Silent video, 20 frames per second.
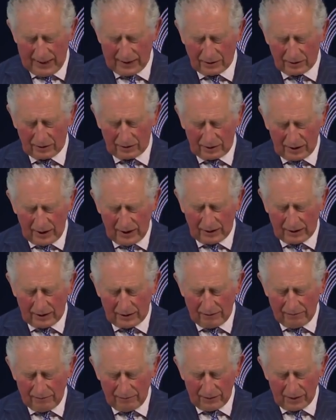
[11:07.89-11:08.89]
and to
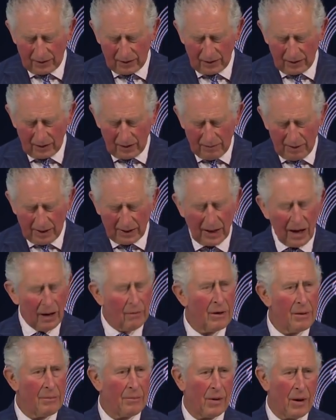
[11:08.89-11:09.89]
think about
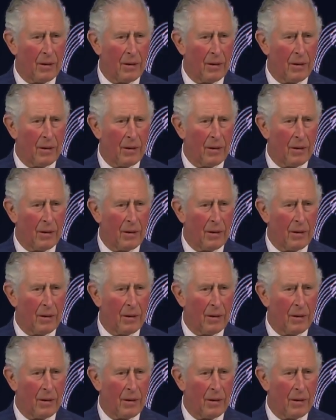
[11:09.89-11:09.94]
how we